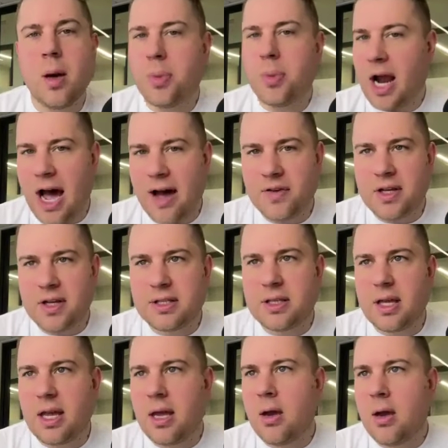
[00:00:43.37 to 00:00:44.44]
but
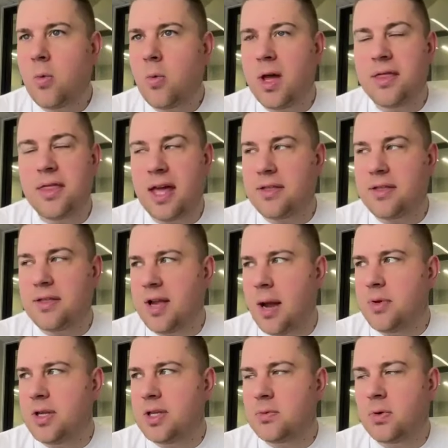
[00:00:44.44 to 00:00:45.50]
obviously, with at the
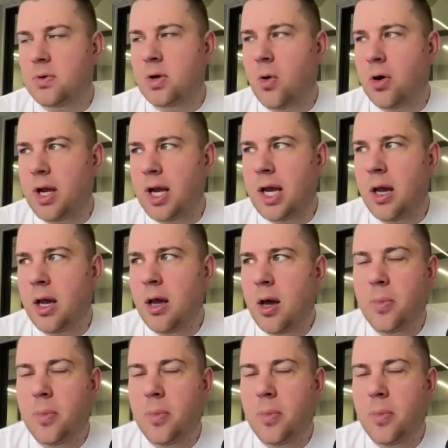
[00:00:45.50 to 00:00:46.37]
time of this recording,